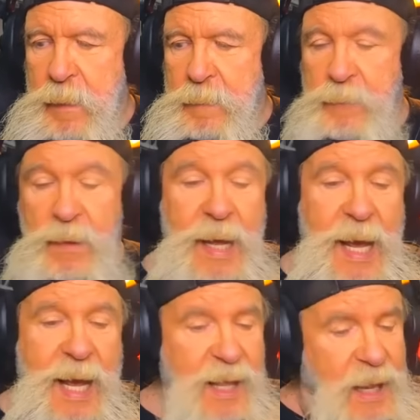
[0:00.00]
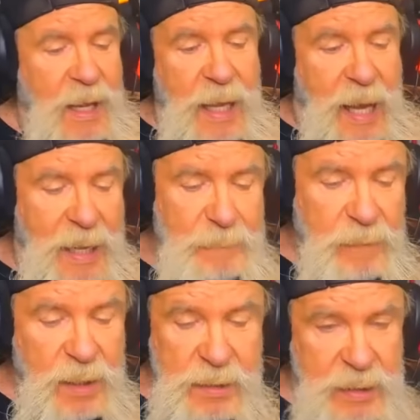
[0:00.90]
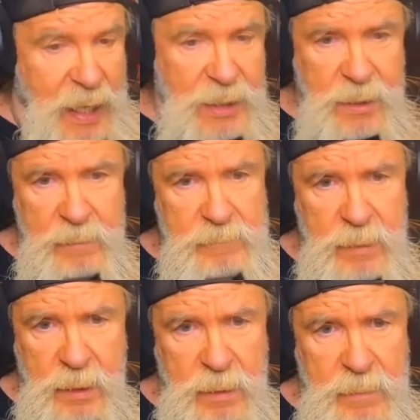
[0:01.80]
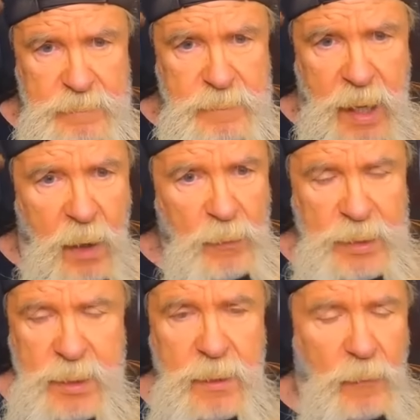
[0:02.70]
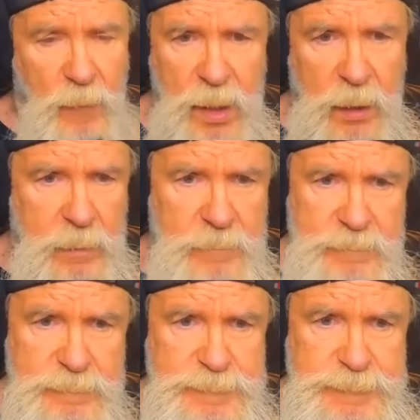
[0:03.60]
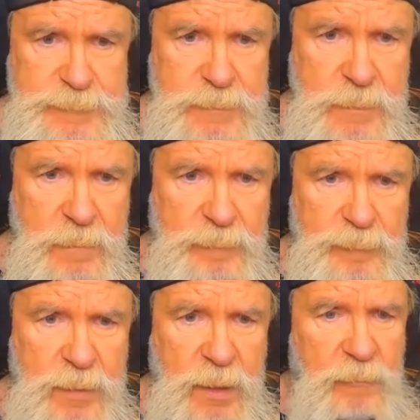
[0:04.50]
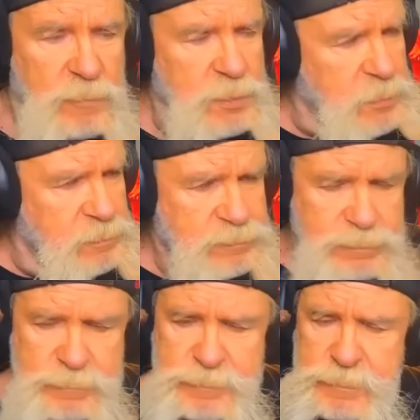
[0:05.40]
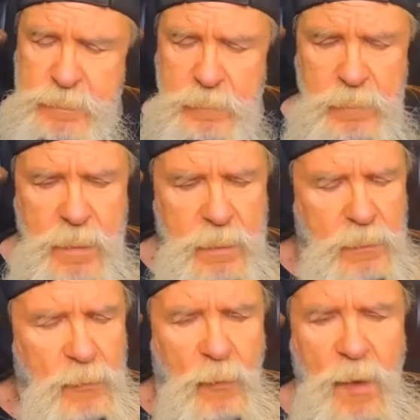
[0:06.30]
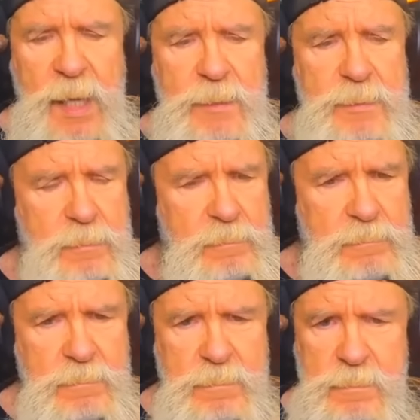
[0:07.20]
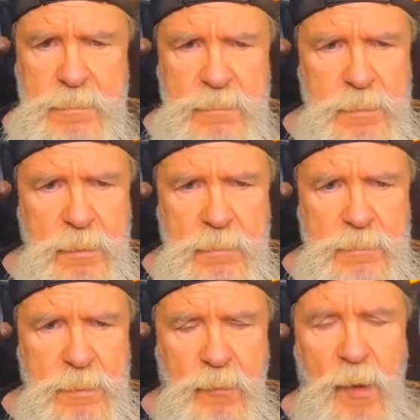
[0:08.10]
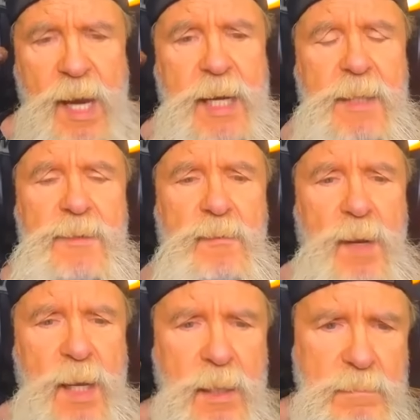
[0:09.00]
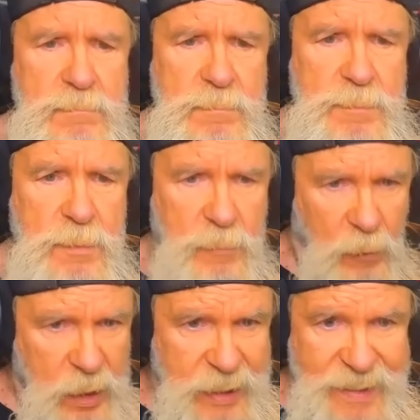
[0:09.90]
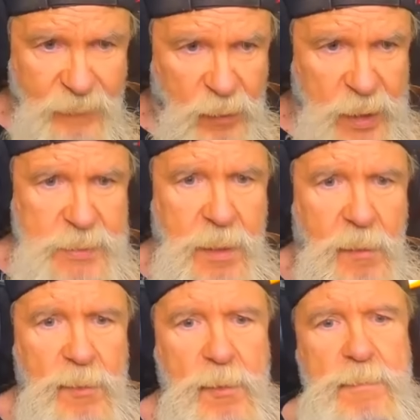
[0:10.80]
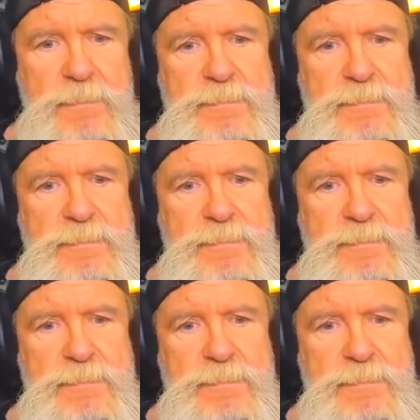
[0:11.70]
but I I miss actually uh, Aldis in the ring. He was great, great in the ring, great in ring talker. Of